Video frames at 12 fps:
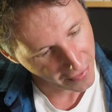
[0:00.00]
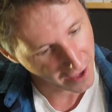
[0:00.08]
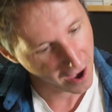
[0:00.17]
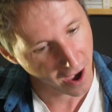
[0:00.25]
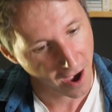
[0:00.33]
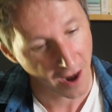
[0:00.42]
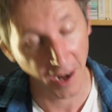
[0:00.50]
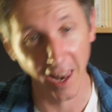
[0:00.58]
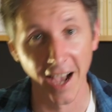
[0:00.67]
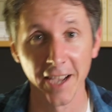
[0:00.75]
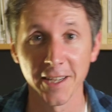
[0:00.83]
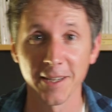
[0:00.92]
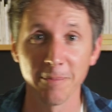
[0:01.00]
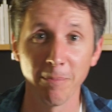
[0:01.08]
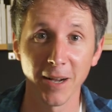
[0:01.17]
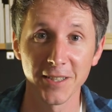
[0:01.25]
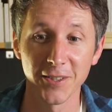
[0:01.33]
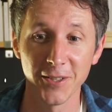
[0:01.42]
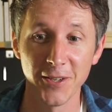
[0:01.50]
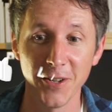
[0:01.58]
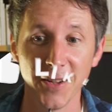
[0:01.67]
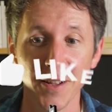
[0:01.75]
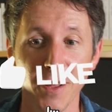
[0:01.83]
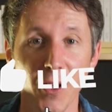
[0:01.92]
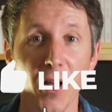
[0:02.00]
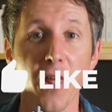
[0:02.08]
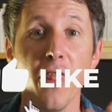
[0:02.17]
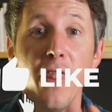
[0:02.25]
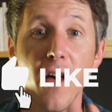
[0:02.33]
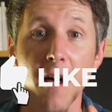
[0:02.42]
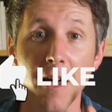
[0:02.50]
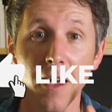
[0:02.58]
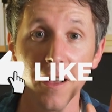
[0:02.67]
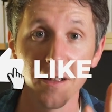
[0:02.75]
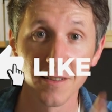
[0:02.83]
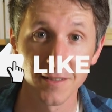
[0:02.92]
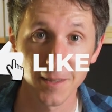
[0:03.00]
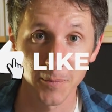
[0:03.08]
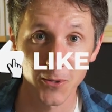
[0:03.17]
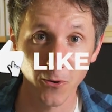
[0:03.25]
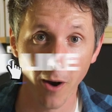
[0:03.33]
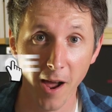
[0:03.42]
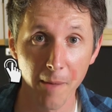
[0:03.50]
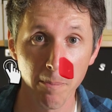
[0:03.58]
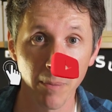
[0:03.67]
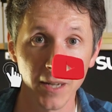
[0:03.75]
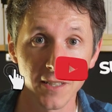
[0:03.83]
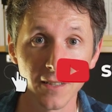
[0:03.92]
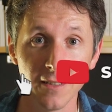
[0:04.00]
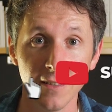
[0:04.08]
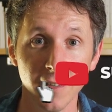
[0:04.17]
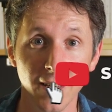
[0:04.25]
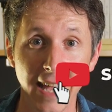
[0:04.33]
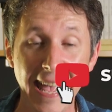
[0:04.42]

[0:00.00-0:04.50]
the like button, the subscribe button,